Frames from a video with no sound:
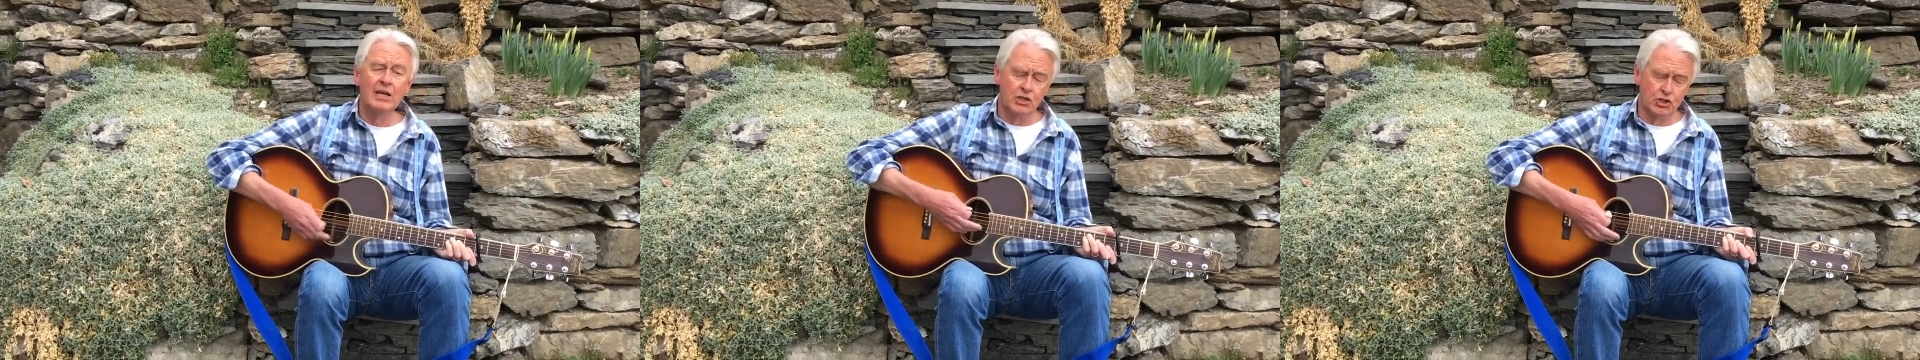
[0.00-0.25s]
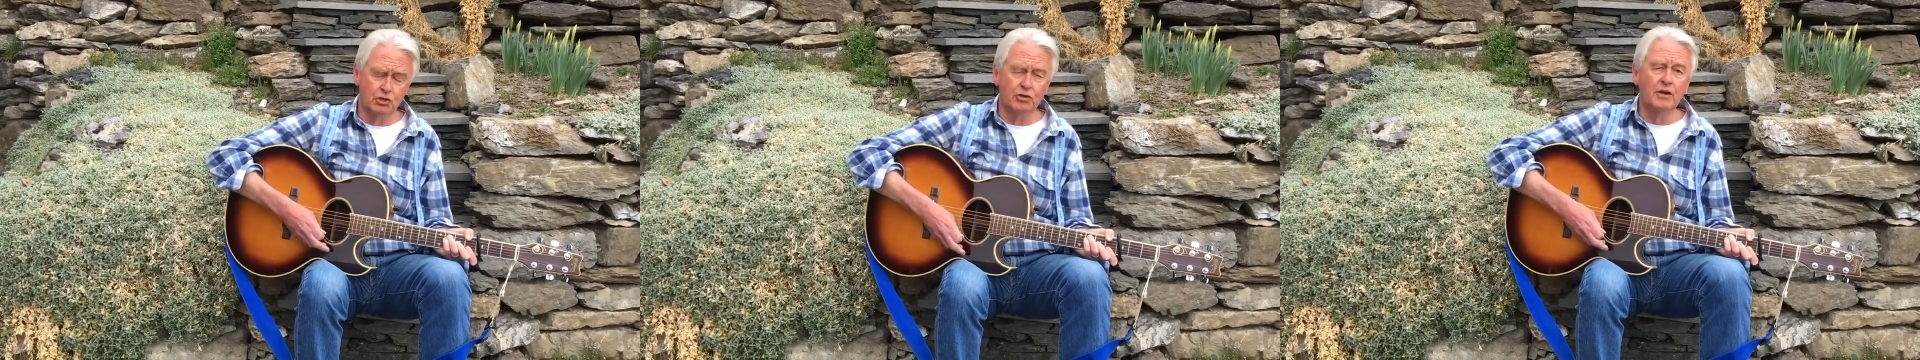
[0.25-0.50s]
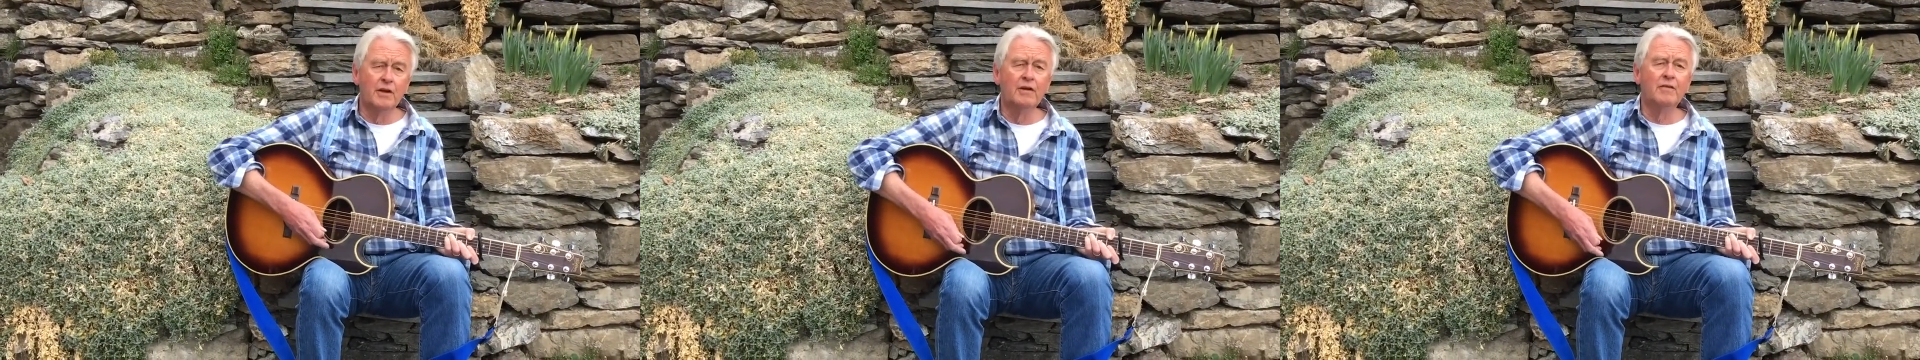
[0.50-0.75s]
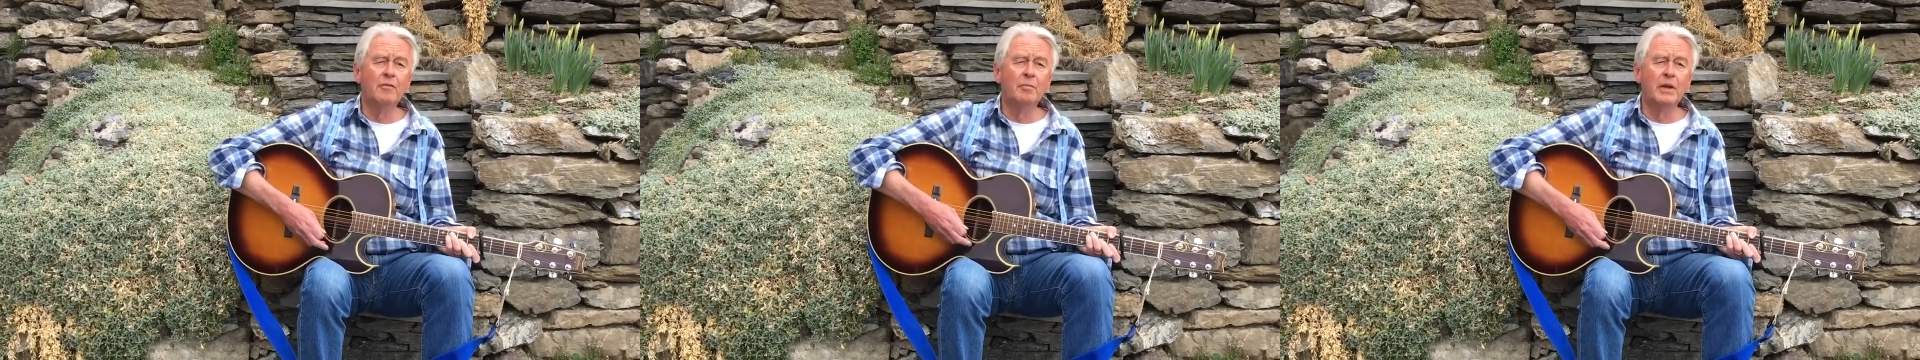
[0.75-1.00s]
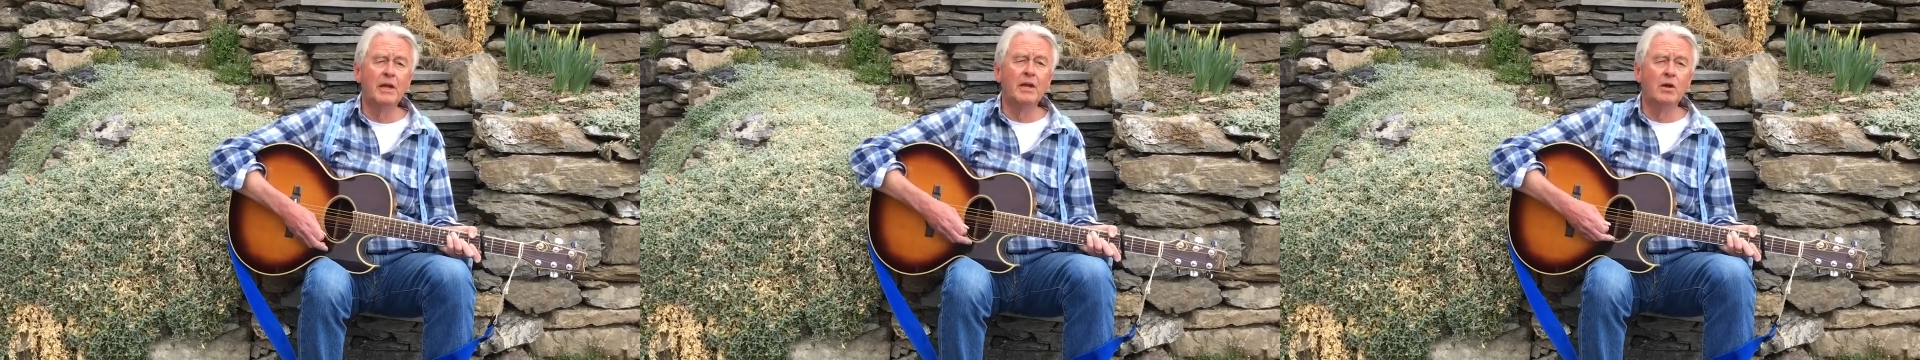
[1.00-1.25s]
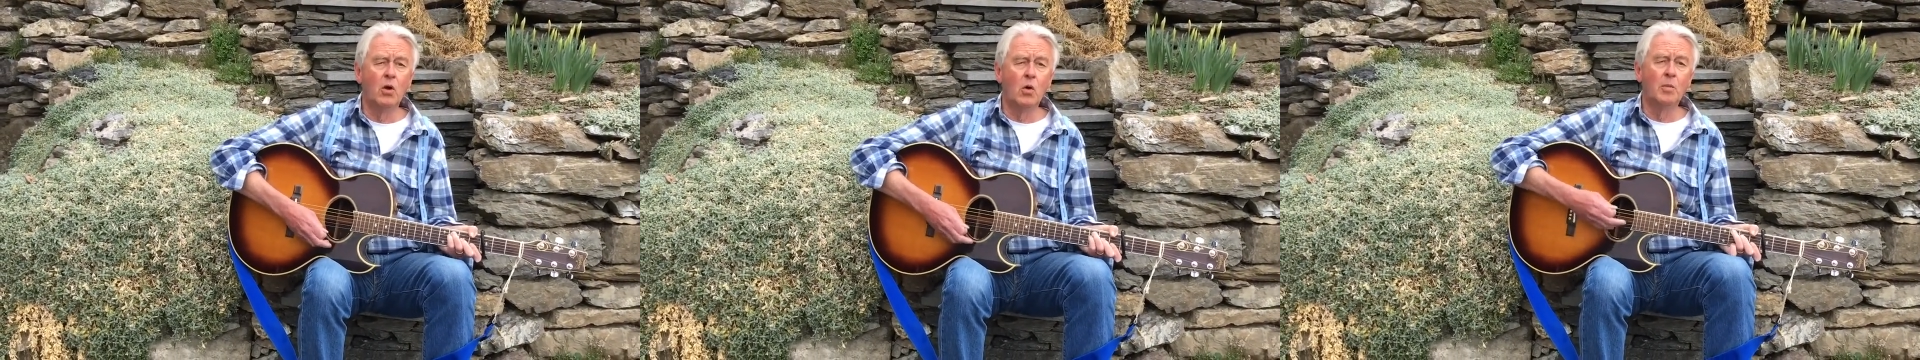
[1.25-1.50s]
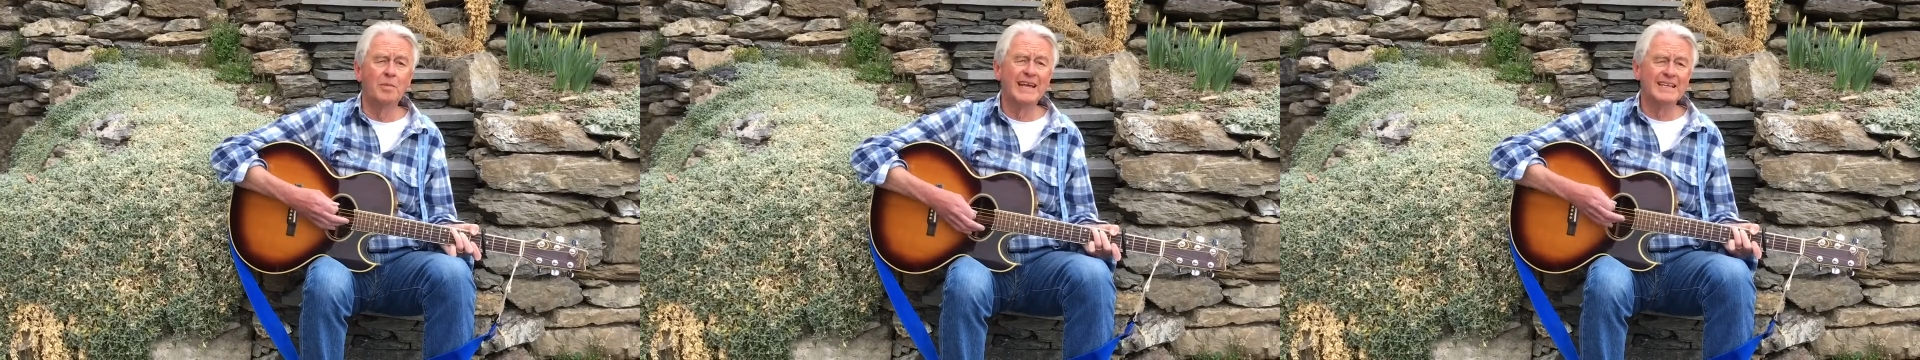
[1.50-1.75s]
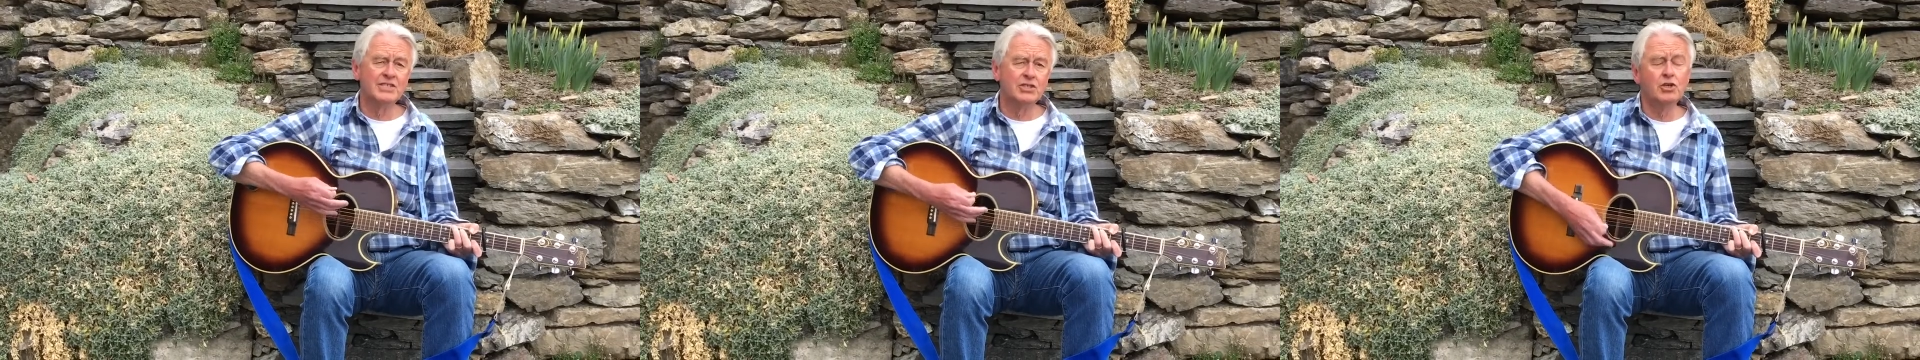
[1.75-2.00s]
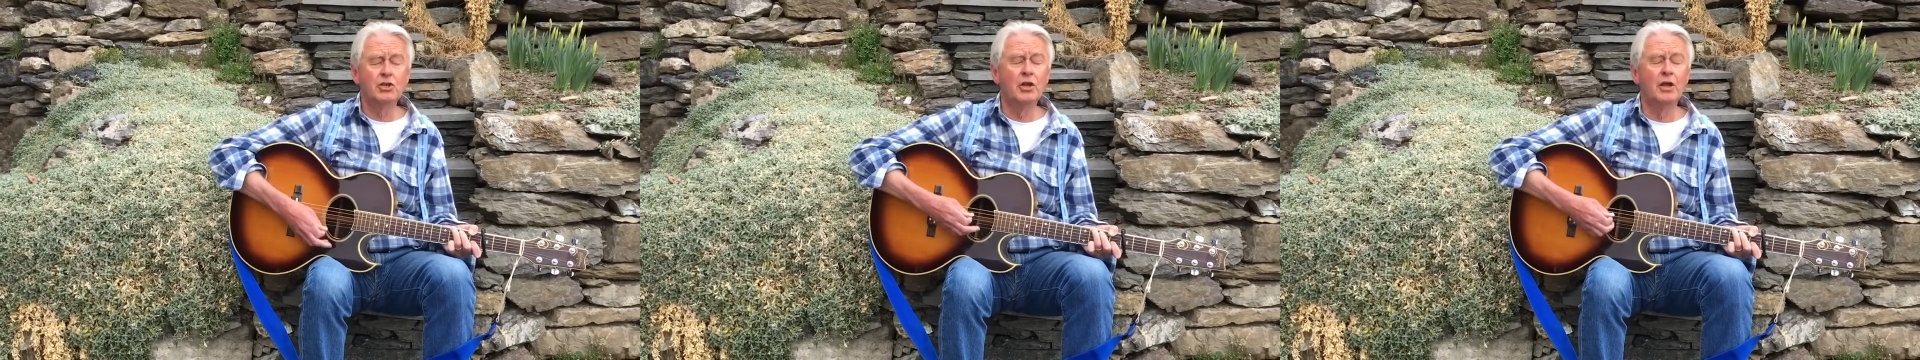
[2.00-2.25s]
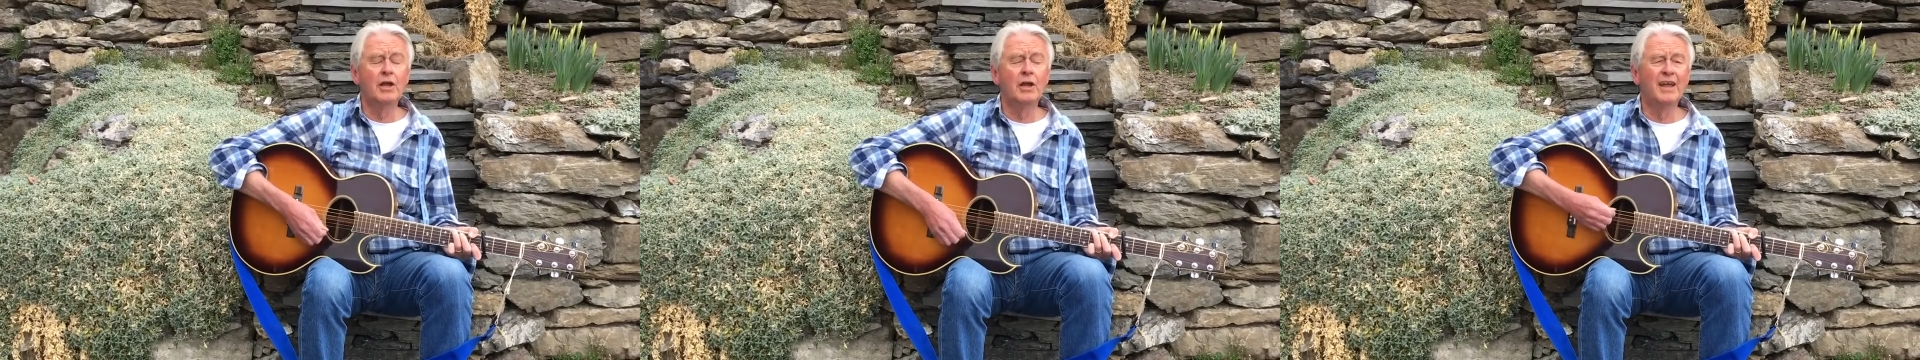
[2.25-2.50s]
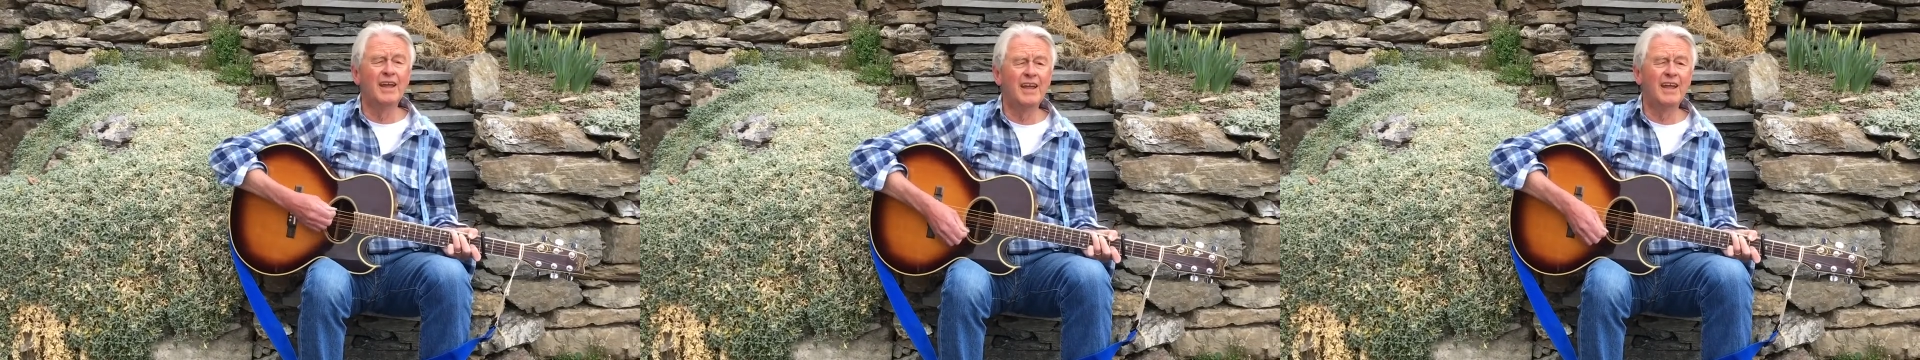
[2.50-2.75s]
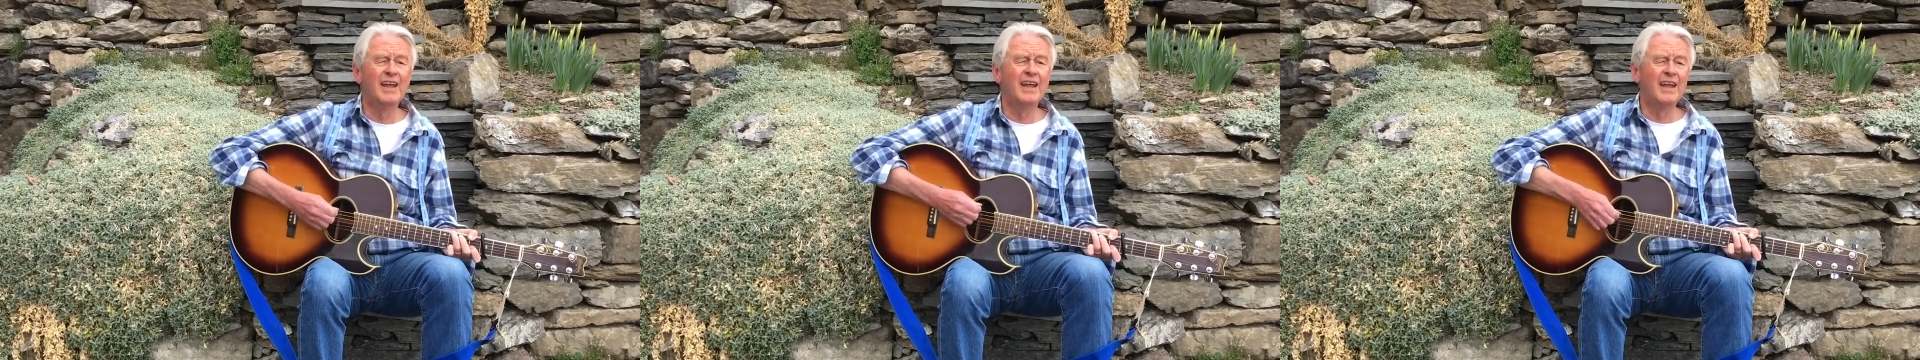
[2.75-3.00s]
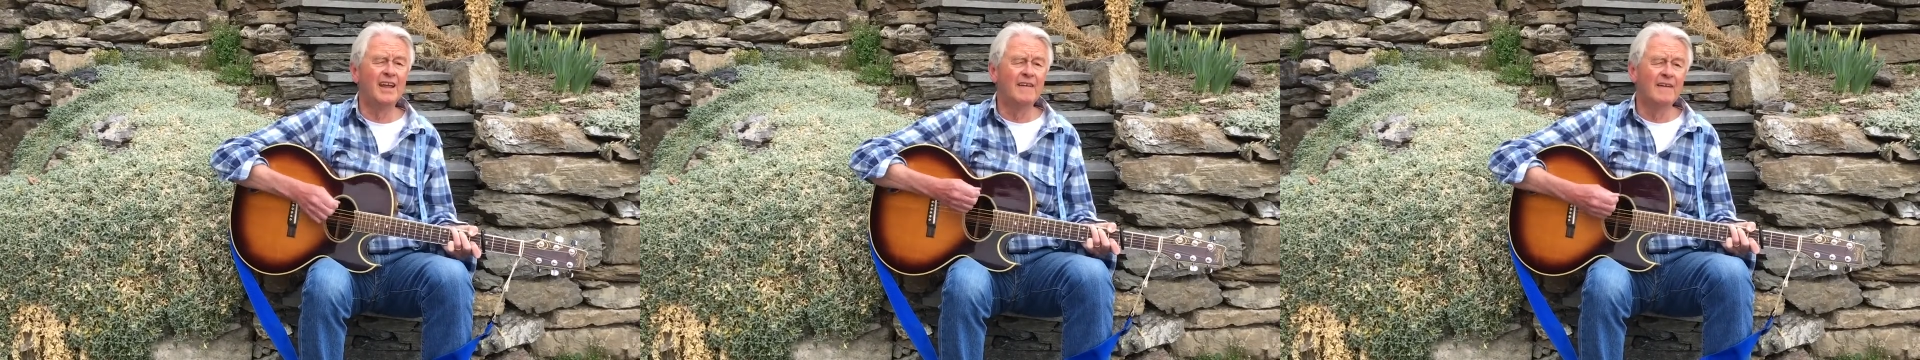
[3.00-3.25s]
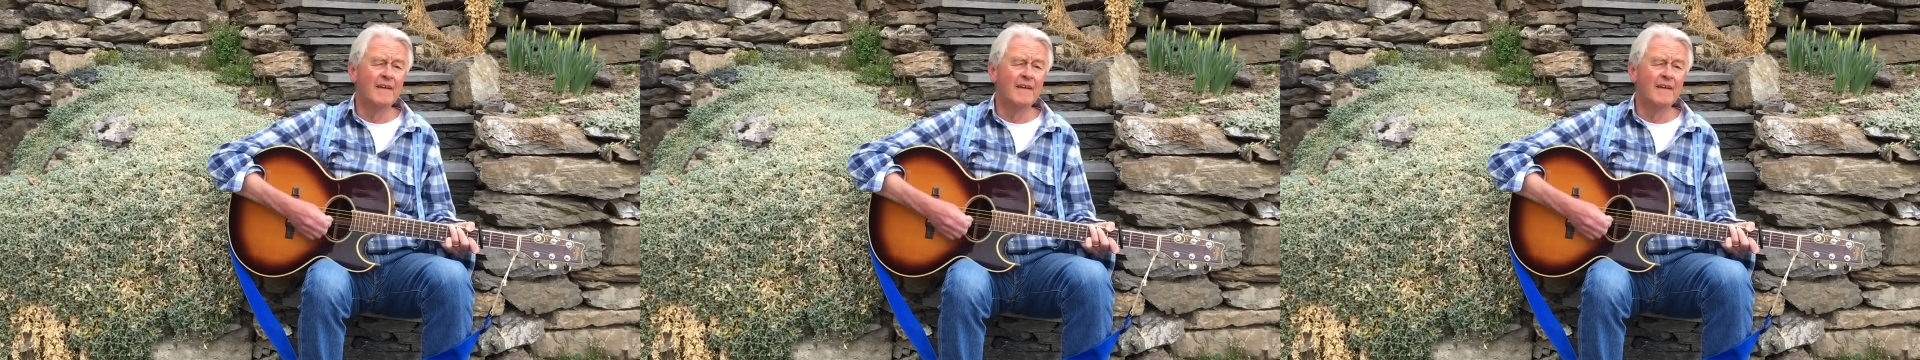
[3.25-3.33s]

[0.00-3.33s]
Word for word: should have been home yesterday.